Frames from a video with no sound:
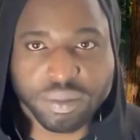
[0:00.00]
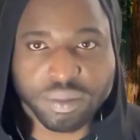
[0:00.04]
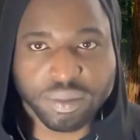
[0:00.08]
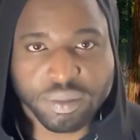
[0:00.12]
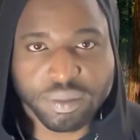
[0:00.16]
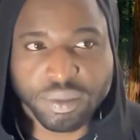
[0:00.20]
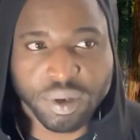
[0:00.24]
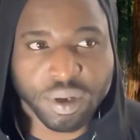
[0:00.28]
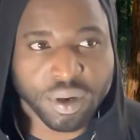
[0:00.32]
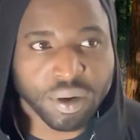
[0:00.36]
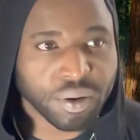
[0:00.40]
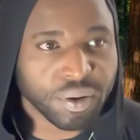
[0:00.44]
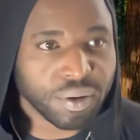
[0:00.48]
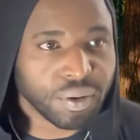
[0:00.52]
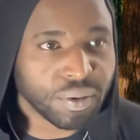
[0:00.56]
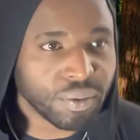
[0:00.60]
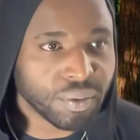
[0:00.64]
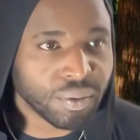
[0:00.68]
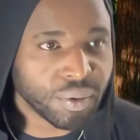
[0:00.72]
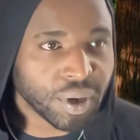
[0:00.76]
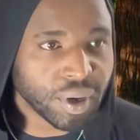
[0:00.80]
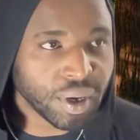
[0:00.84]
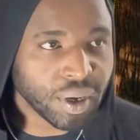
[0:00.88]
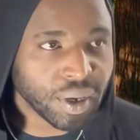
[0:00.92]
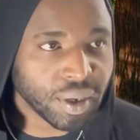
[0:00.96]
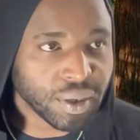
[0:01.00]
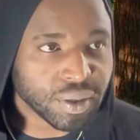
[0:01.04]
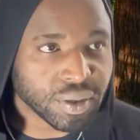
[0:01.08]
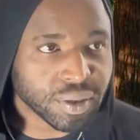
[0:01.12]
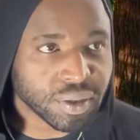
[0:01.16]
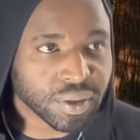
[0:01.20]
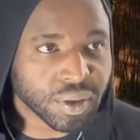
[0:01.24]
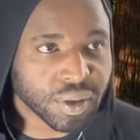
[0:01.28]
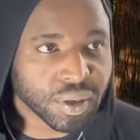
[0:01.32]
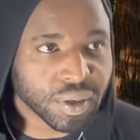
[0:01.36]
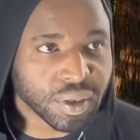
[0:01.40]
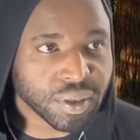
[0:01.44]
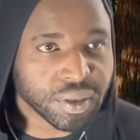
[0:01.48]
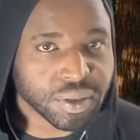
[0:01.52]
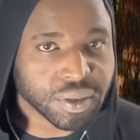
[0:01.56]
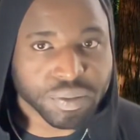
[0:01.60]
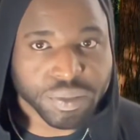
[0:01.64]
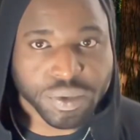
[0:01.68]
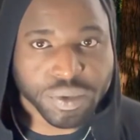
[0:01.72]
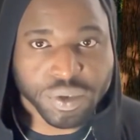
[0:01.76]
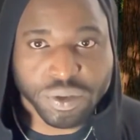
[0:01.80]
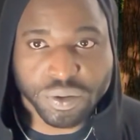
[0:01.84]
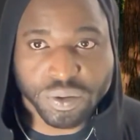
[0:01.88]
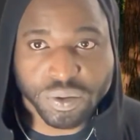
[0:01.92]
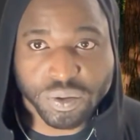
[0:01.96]
don't know why it's not letting
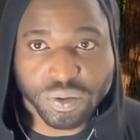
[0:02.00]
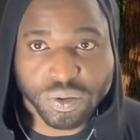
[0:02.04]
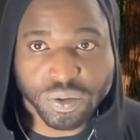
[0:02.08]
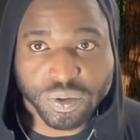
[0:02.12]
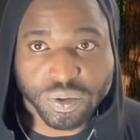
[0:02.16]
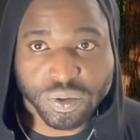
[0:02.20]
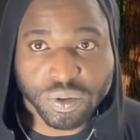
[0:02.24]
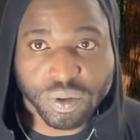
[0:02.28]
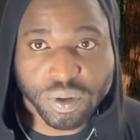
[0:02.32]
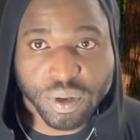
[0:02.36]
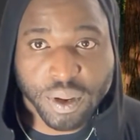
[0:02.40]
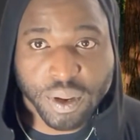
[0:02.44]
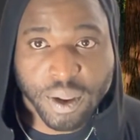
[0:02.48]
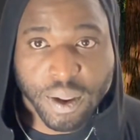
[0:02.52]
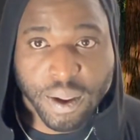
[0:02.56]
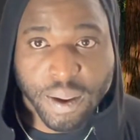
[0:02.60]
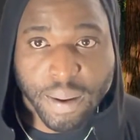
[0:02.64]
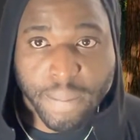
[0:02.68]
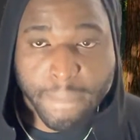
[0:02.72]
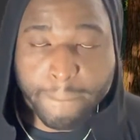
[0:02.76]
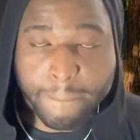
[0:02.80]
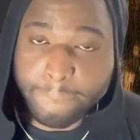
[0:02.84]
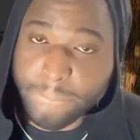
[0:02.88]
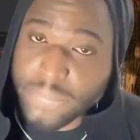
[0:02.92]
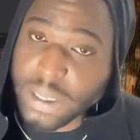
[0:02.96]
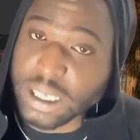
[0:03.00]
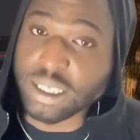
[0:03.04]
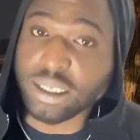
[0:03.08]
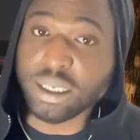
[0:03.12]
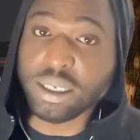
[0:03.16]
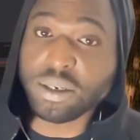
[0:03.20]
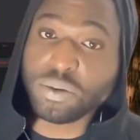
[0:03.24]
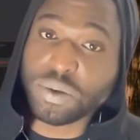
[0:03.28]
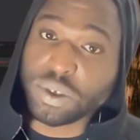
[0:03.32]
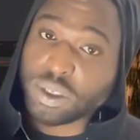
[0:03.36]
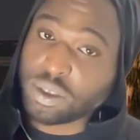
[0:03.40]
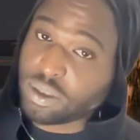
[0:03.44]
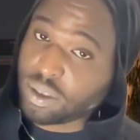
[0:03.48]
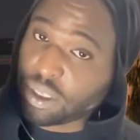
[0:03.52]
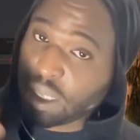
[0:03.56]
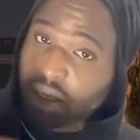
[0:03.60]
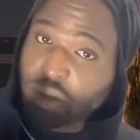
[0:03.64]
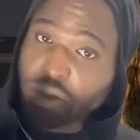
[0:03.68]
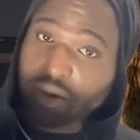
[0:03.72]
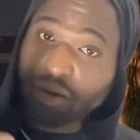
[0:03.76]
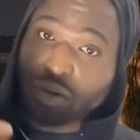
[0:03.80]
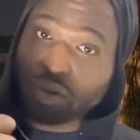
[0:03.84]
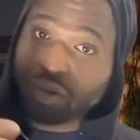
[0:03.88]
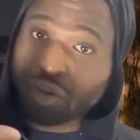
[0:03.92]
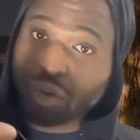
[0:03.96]
me do so. But anyways, thank
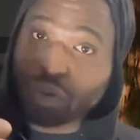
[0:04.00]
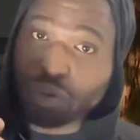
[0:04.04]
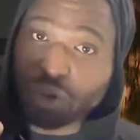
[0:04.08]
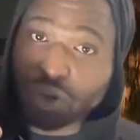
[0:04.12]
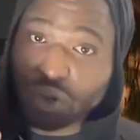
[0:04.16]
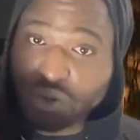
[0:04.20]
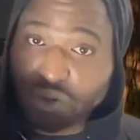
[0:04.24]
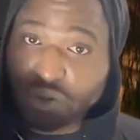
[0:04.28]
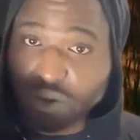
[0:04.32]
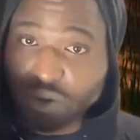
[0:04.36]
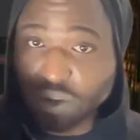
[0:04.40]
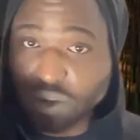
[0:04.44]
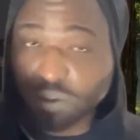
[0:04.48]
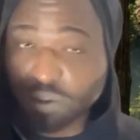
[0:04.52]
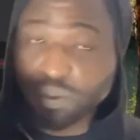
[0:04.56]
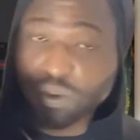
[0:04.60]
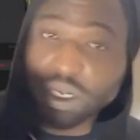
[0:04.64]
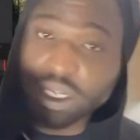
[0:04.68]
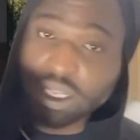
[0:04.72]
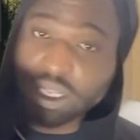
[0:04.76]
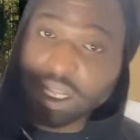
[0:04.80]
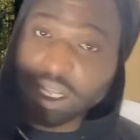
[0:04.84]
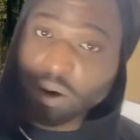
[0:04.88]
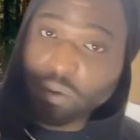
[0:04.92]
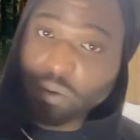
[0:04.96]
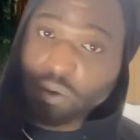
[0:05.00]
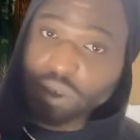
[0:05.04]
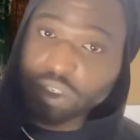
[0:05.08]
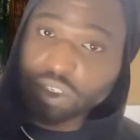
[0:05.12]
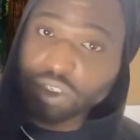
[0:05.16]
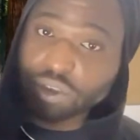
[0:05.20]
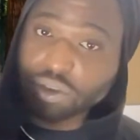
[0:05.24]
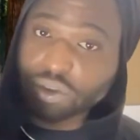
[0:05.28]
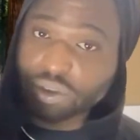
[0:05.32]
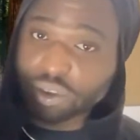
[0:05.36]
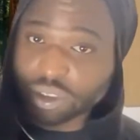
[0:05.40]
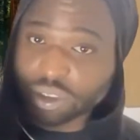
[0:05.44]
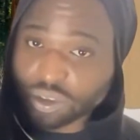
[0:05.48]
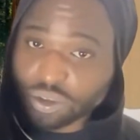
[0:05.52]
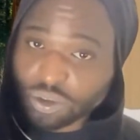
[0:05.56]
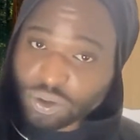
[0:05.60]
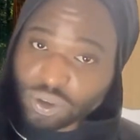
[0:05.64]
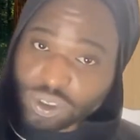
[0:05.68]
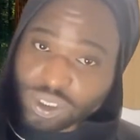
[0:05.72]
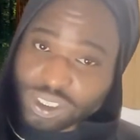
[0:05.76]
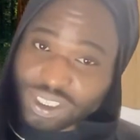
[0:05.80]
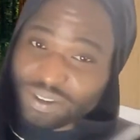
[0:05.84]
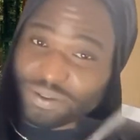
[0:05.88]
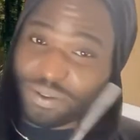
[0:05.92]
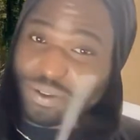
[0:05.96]
you so much for those people that are watching us.
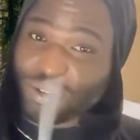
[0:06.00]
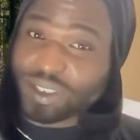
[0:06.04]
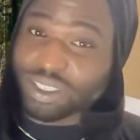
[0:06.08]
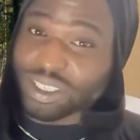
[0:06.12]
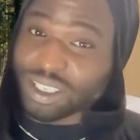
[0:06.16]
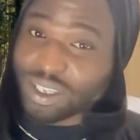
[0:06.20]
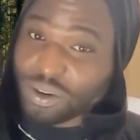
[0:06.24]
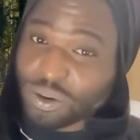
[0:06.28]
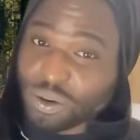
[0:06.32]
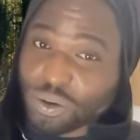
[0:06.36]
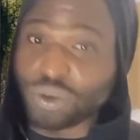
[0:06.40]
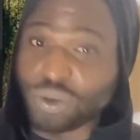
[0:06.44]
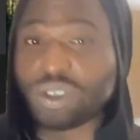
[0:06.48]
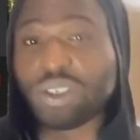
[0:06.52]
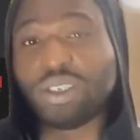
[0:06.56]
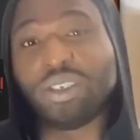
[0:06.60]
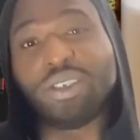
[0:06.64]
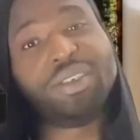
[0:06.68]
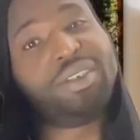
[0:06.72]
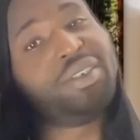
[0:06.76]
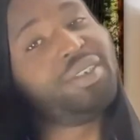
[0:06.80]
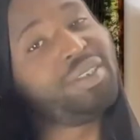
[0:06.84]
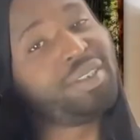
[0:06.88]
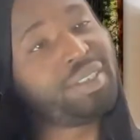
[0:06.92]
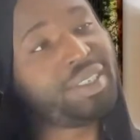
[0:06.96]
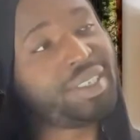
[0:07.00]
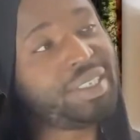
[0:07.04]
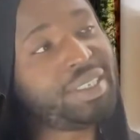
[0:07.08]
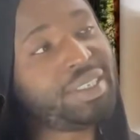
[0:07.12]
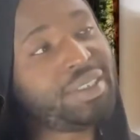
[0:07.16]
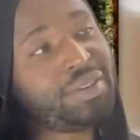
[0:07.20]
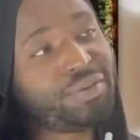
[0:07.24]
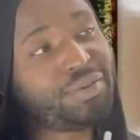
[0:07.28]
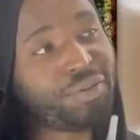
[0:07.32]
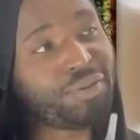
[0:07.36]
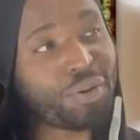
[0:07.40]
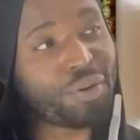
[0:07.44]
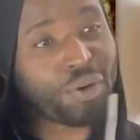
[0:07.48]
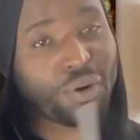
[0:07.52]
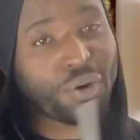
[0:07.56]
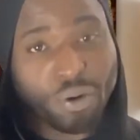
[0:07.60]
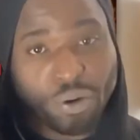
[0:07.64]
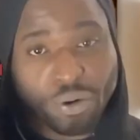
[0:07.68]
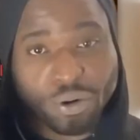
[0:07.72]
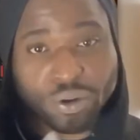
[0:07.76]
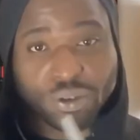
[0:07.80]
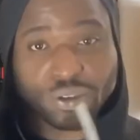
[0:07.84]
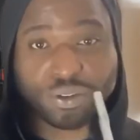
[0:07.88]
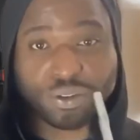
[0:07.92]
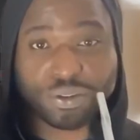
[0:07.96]
It's really a good thing for
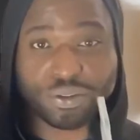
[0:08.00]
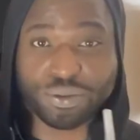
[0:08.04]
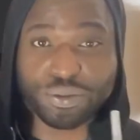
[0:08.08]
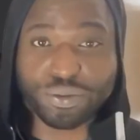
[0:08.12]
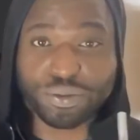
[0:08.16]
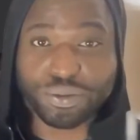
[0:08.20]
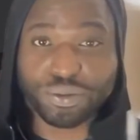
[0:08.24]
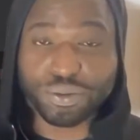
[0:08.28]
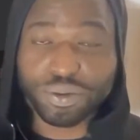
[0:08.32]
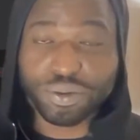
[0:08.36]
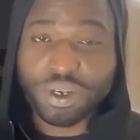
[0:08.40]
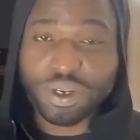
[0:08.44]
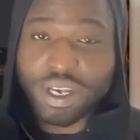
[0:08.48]
us to